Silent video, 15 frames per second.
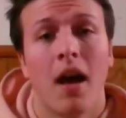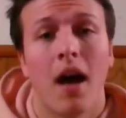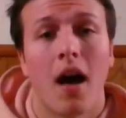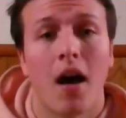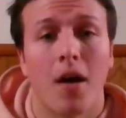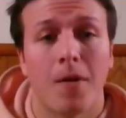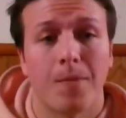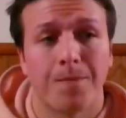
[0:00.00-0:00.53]

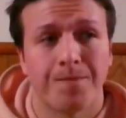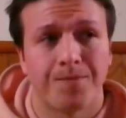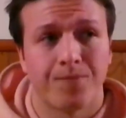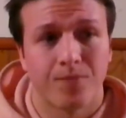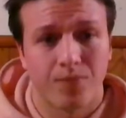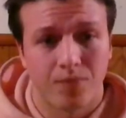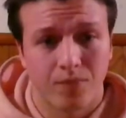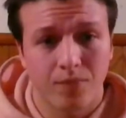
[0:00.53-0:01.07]
Um,
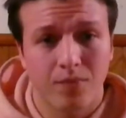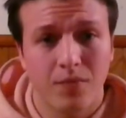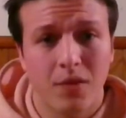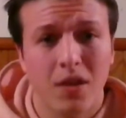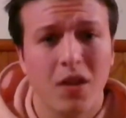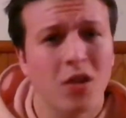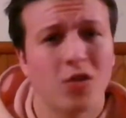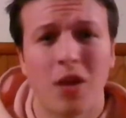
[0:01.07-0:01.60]

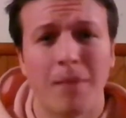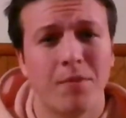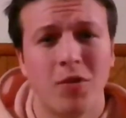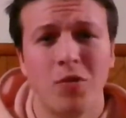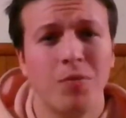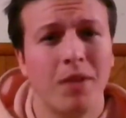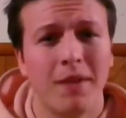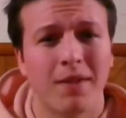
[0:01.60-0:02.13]
so I
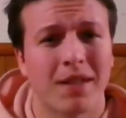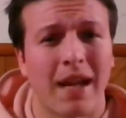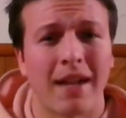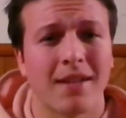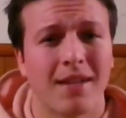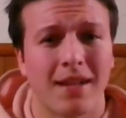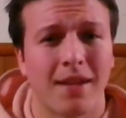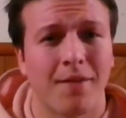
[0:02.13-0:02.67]
do believe it's kind
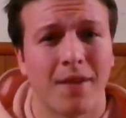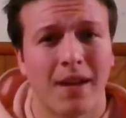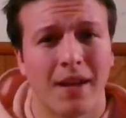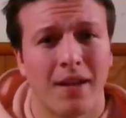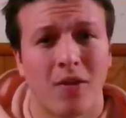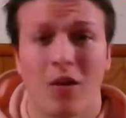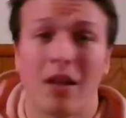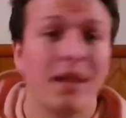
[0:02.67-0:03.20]
of
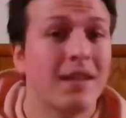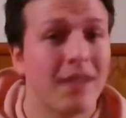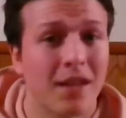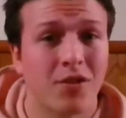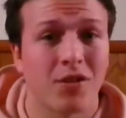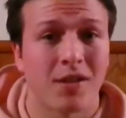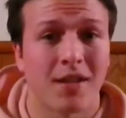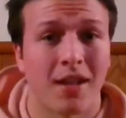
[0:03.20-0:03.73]
significant, or at least
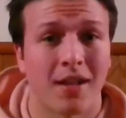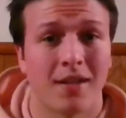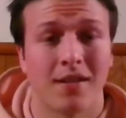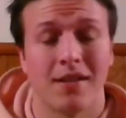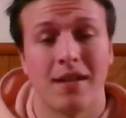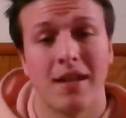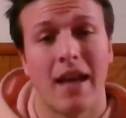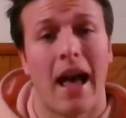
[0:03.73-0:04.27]
interesting, to
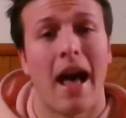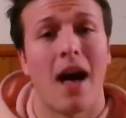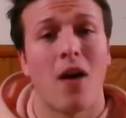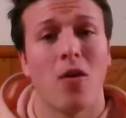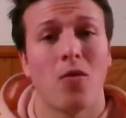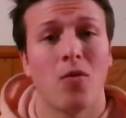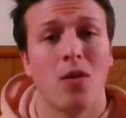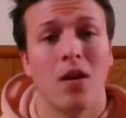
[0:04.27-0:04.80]
see
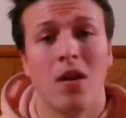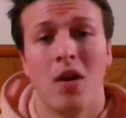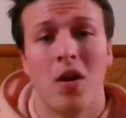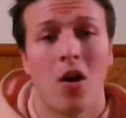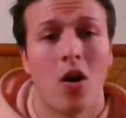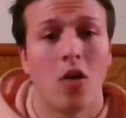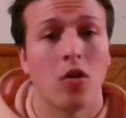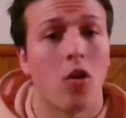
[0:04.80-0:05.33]
how
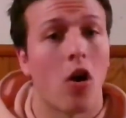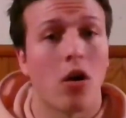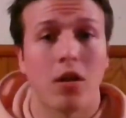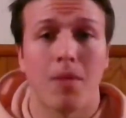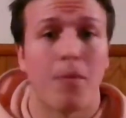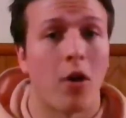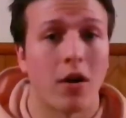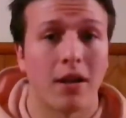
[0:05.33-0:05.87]
along
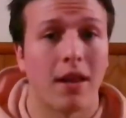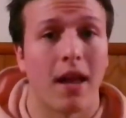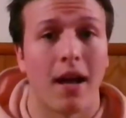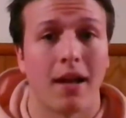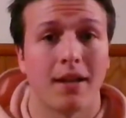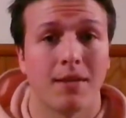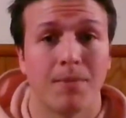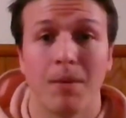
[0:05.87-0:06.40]
the party
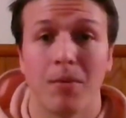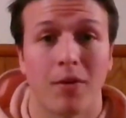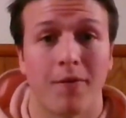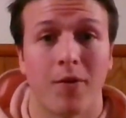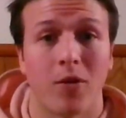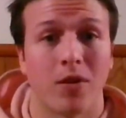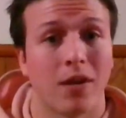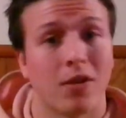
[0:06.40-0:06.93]
lines people are
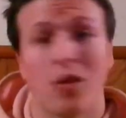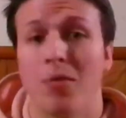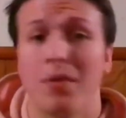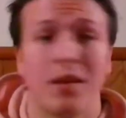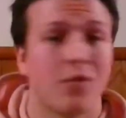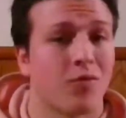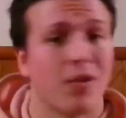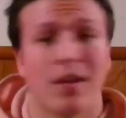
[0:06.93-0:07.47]
voting.
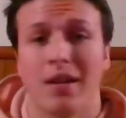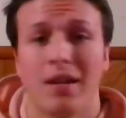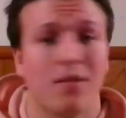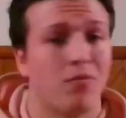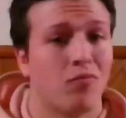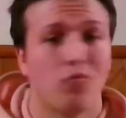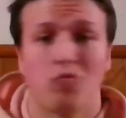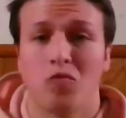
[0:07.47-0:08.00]
Nobody's really
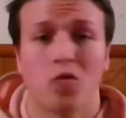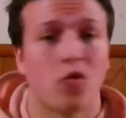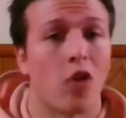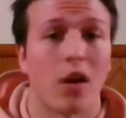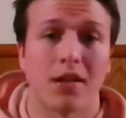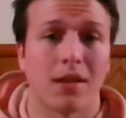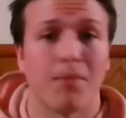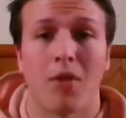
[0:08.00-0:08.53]

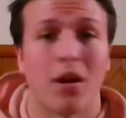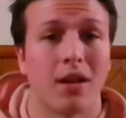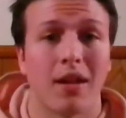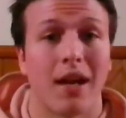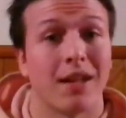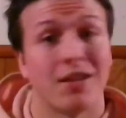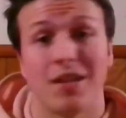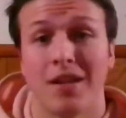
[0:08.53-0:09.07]
crossing party
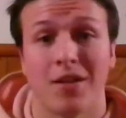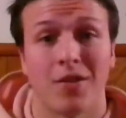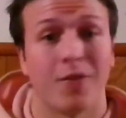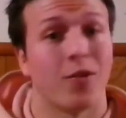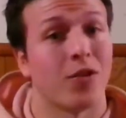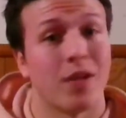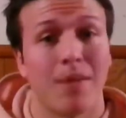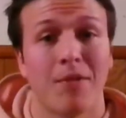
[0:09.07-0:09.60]
lines. Either if
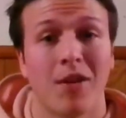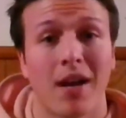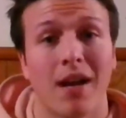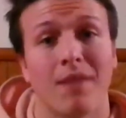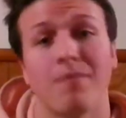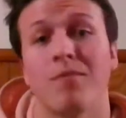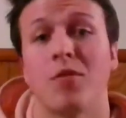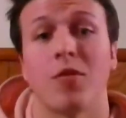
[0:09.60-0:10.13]
you're a
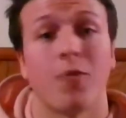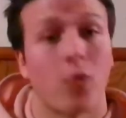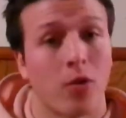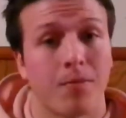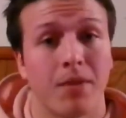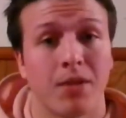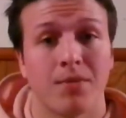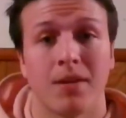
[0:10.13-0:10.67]
Democrat, you're for
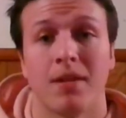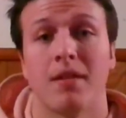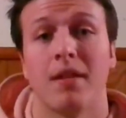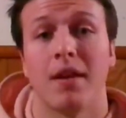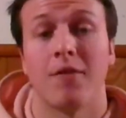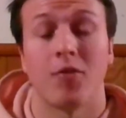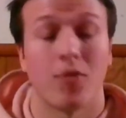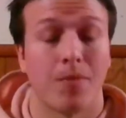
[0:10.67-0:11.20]
impeachment.
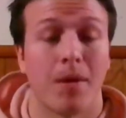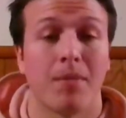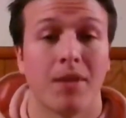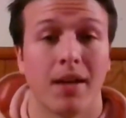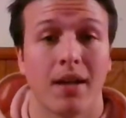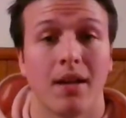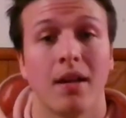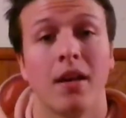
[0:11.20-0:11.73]
If you're a
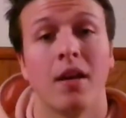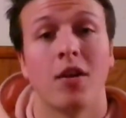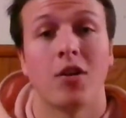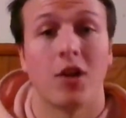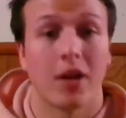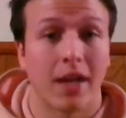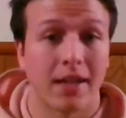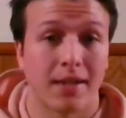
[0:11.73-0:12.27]
Republican,
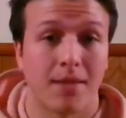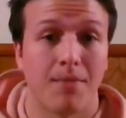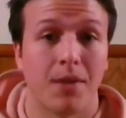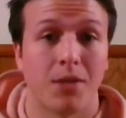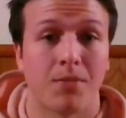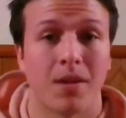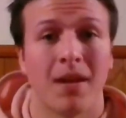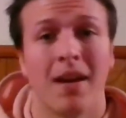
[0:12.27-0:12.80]
you're against
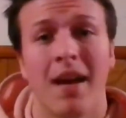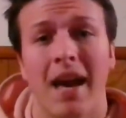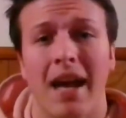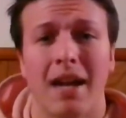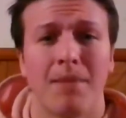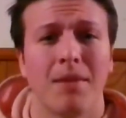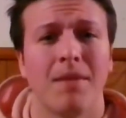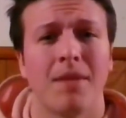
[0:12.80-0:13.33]
impeachment.
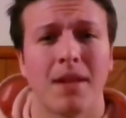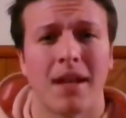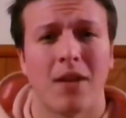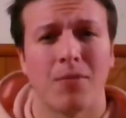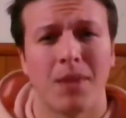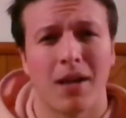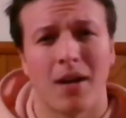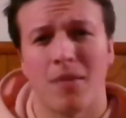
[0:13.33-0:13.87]
And I believe that
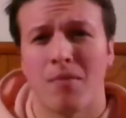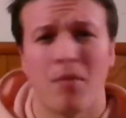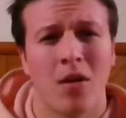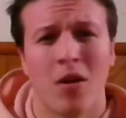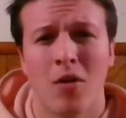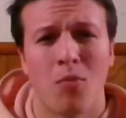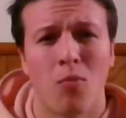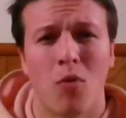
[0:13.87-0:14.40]
that'll become
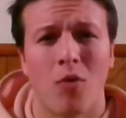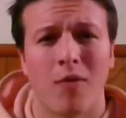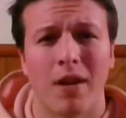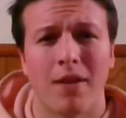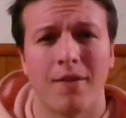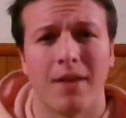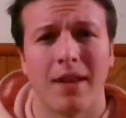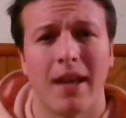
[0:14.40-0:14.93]
more
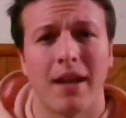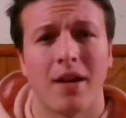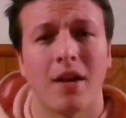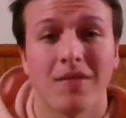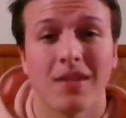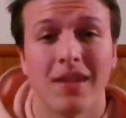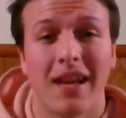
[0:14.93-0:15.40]
relevant later.